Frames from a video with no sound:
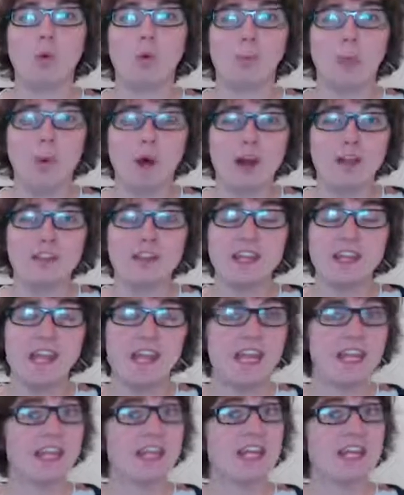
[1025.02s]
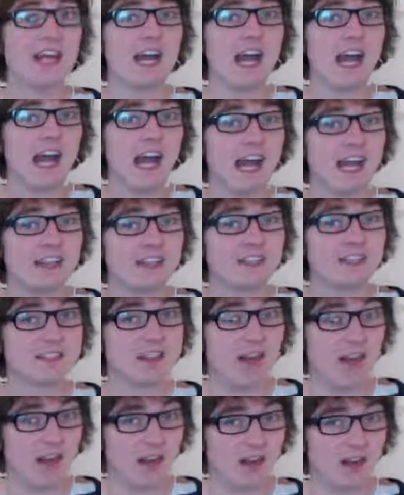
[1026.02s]
1 E and
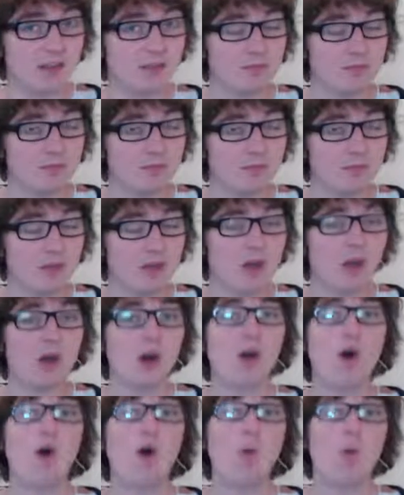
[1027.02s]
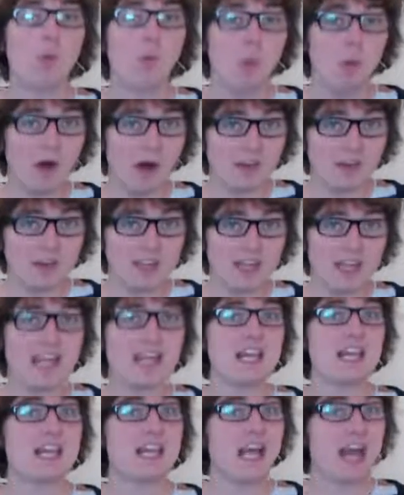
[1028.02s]
1
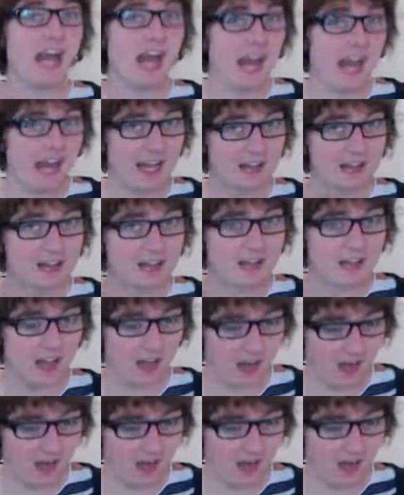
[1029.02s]
E and